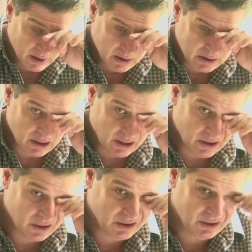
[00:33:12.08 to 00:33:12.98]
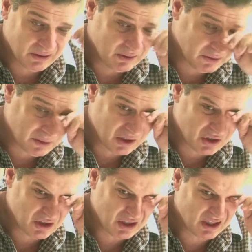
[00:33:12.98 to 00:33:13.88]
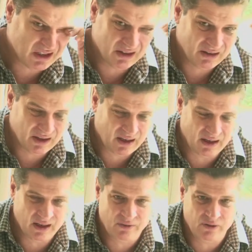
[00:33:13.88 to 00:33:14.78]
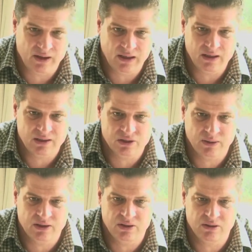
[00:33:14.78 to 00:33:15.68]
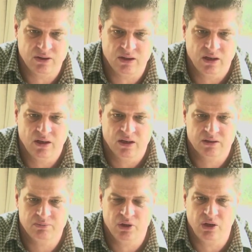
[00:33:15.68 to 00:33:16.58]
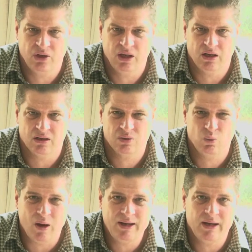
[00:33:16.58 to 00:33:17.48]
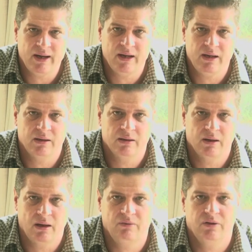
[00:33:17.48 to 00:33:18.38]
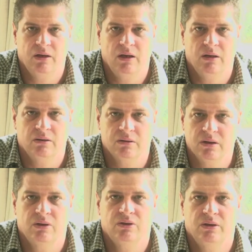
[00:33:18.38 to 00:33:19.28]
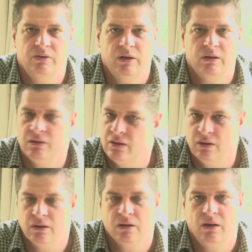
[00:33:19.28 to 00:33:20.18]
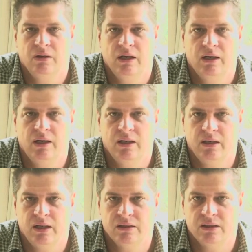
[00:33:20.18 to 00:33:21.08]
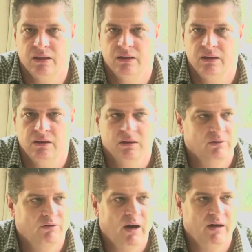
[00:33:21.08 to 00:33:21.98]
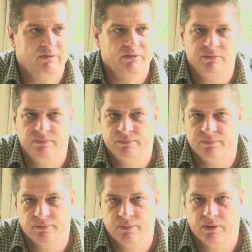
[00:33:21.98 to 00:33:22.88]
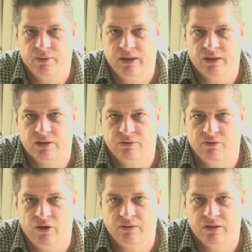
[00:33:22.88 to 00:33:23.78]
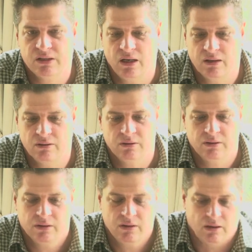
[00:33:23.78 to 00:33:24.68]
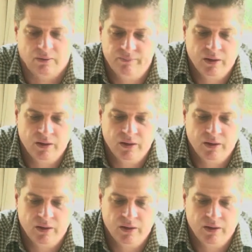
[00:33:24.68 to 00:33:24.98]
So make sure that, and I find the easiest way to do it is book your year. It's 1 day out of the year to go to an event. Go and get it done and dusted. 5 credits over a 5-year cycle. Klar.